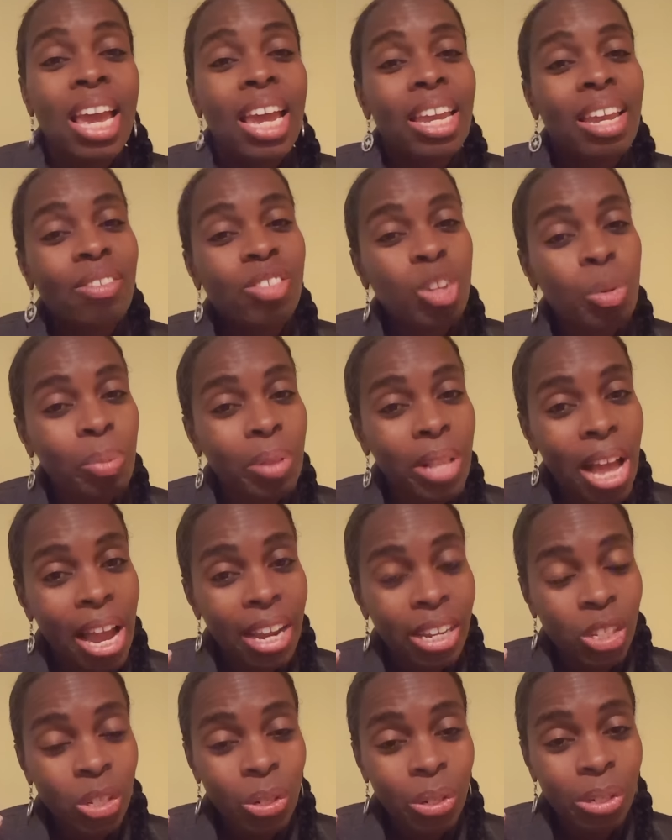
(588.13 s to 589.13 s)
You have to apply
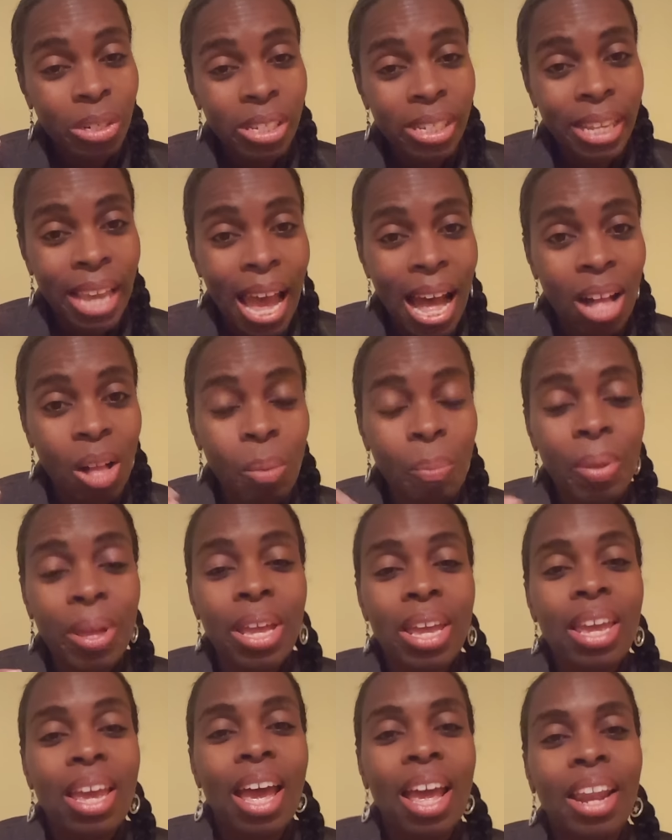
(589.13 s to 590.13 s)
it to your scalp,
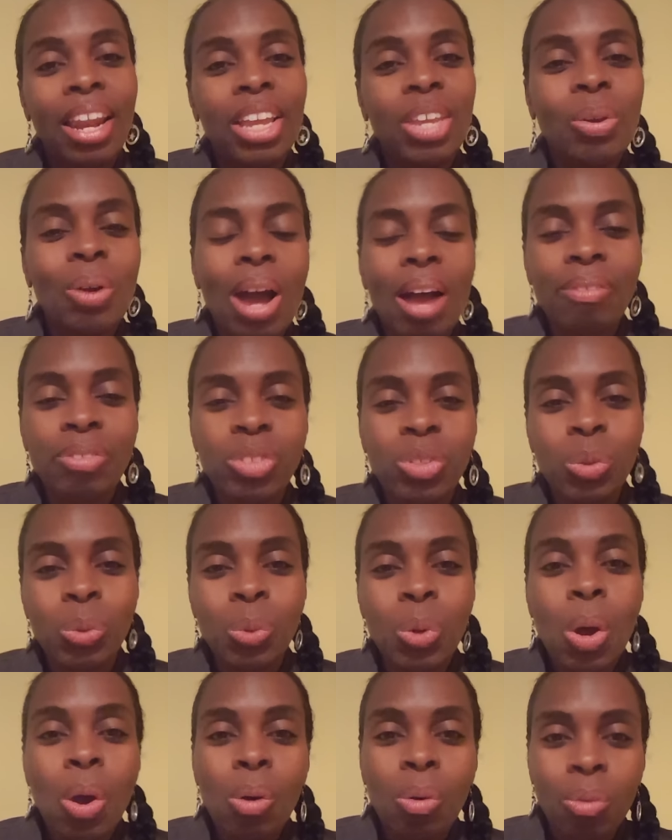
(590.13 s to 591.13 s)
and then you have to
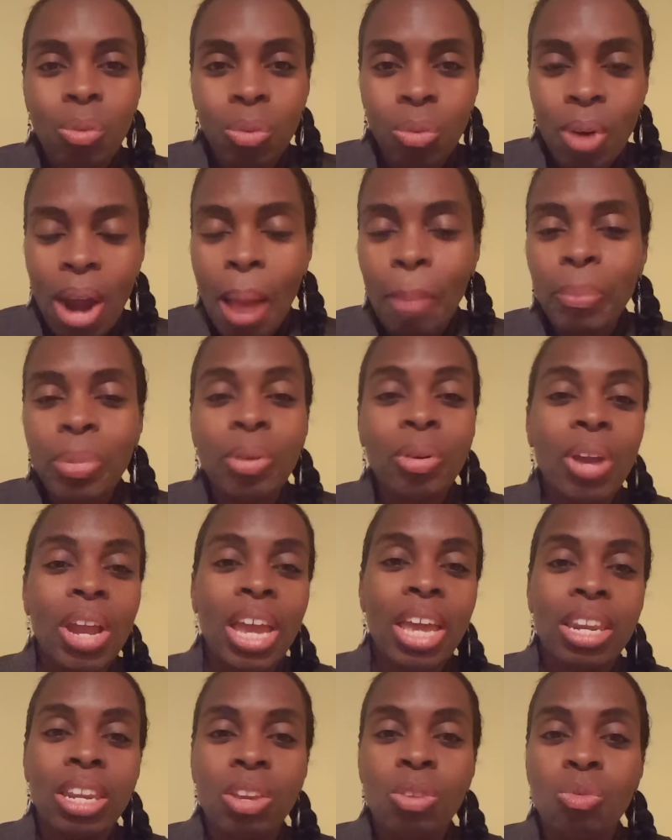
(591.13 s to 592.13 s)
wrap your
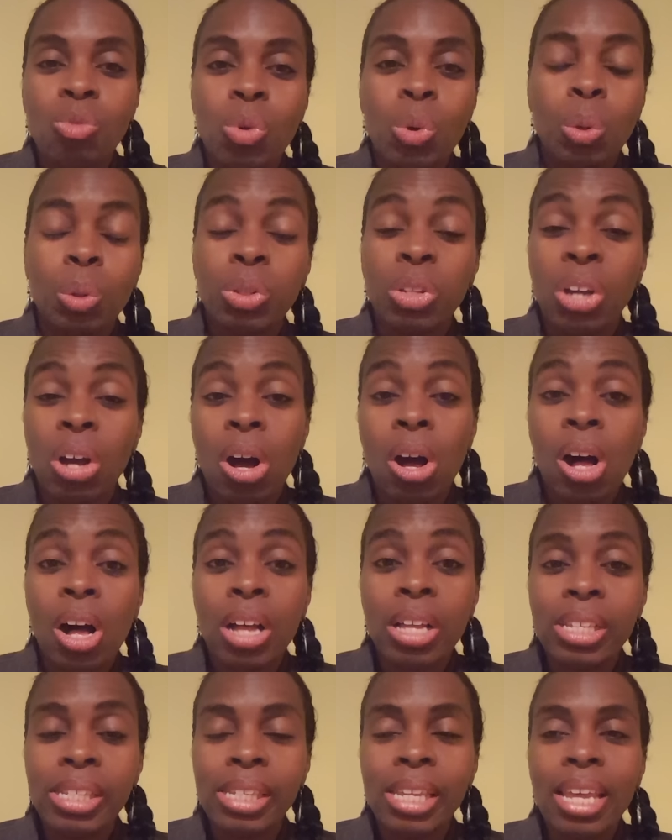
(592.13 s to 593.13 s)
head in rolled
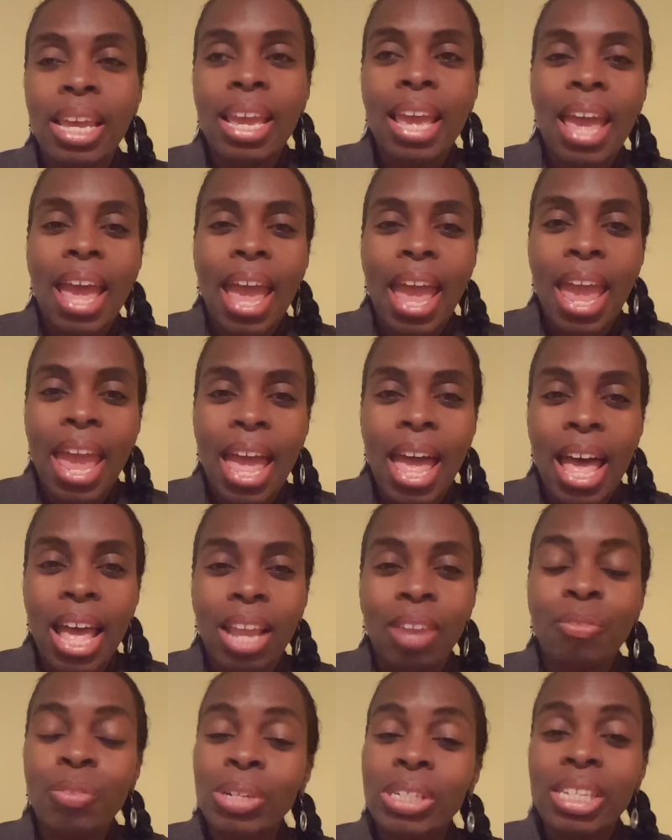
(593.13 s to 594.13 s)
gauze and
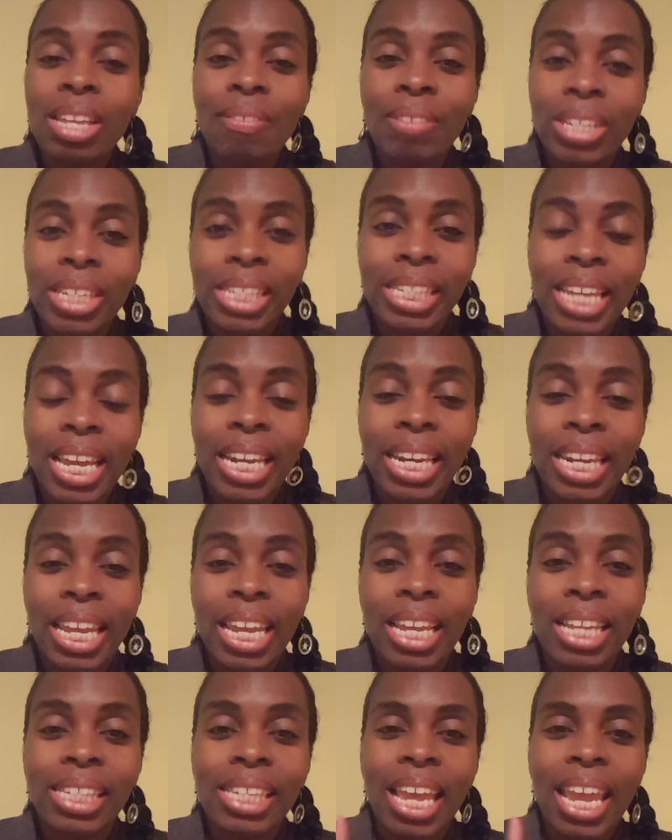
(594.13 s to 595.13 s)
for 7 to 10
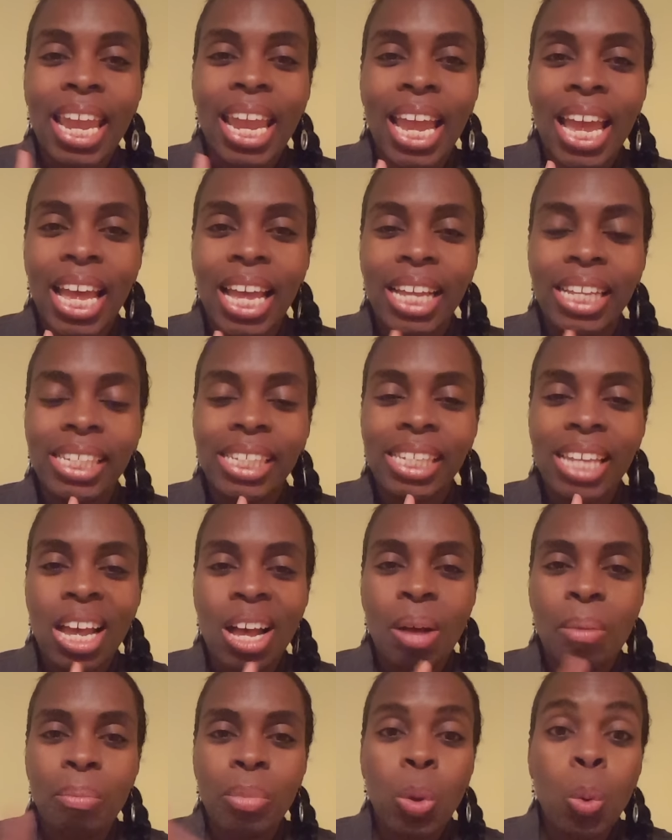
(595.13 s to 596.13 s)
days and
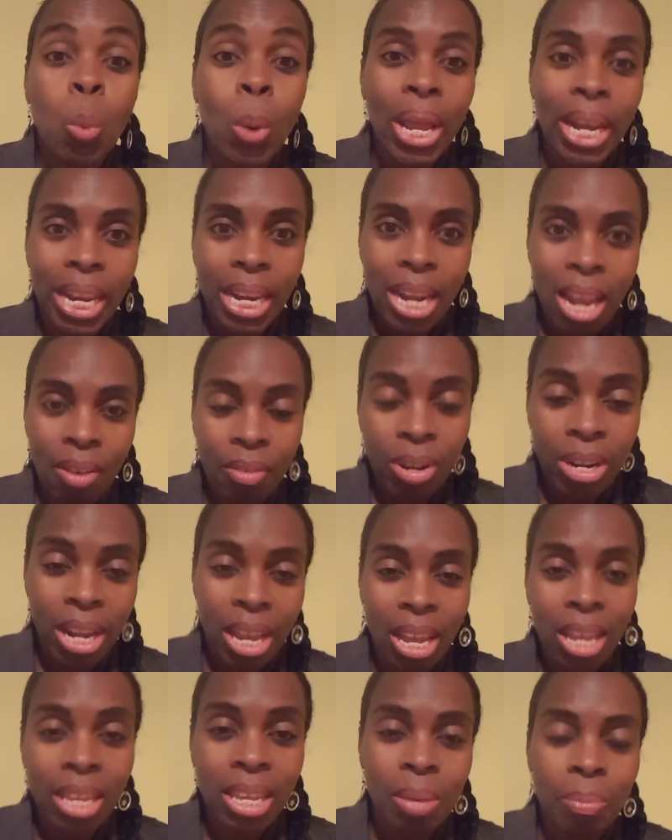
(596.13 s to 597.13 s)
wet it every
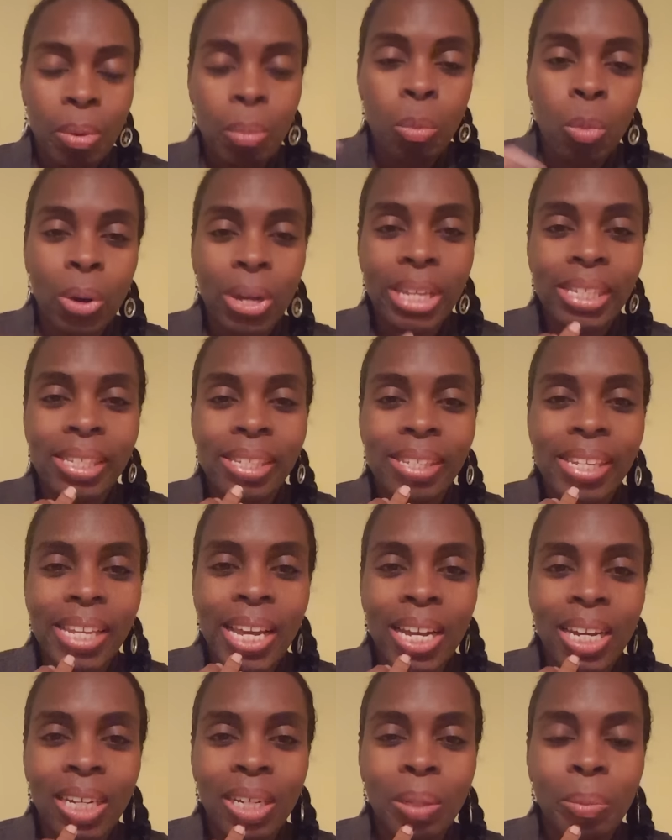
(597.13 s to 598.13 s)
day, keep it moist,
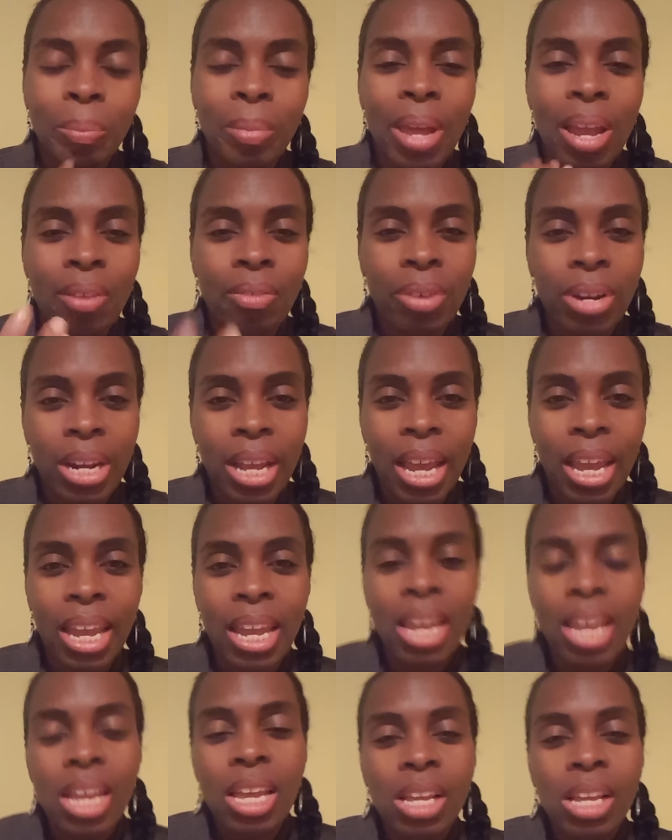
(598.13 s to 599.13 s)
every
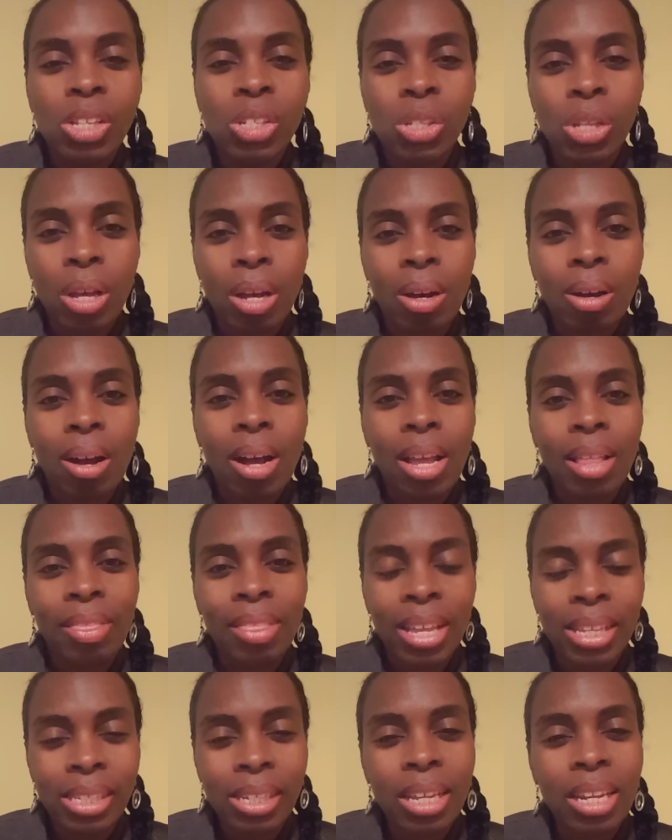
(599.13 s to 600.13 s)
day. So
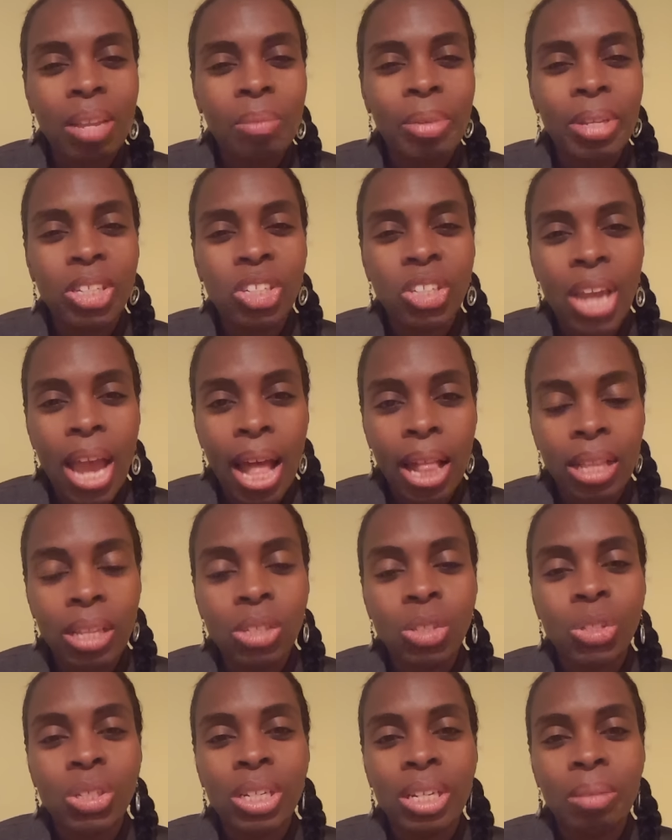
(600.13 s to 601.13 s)
that's going to be
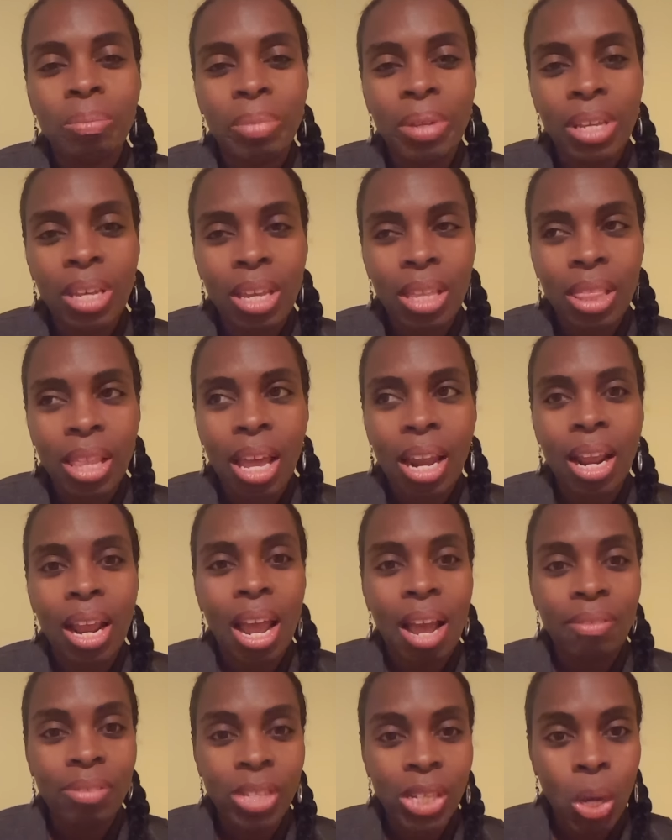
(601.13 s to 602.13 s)
challenging, being that I
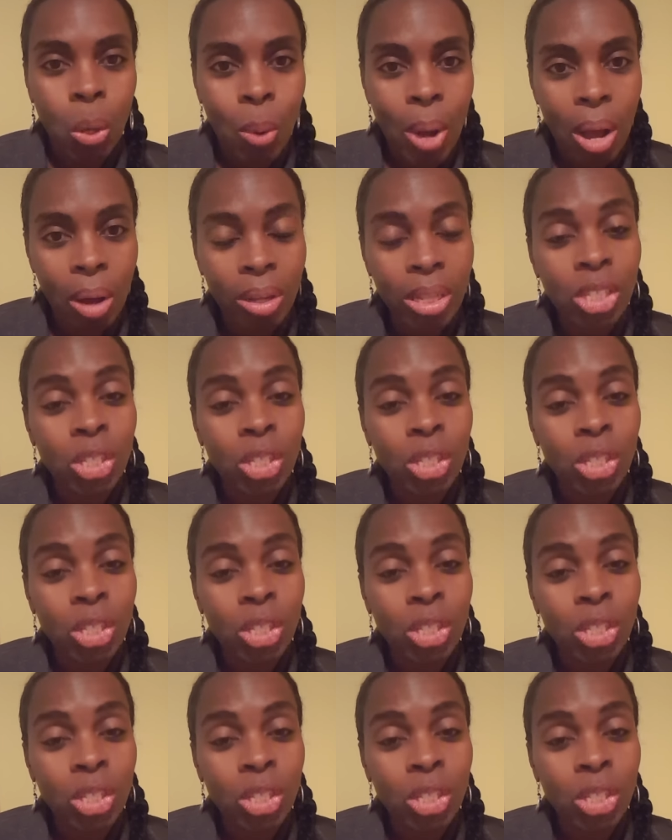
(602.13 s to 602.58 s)
have to go out